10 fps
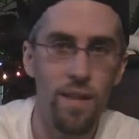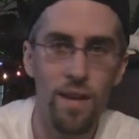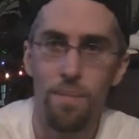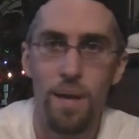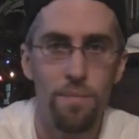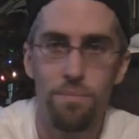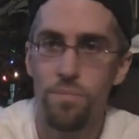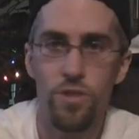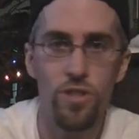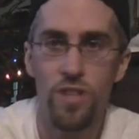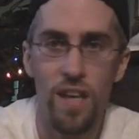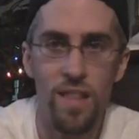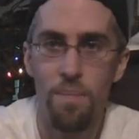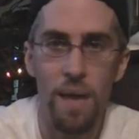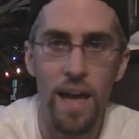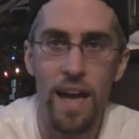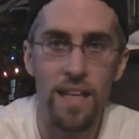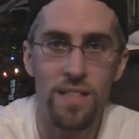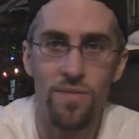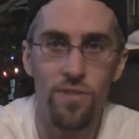they've been shitting the bed
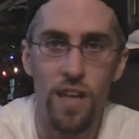as of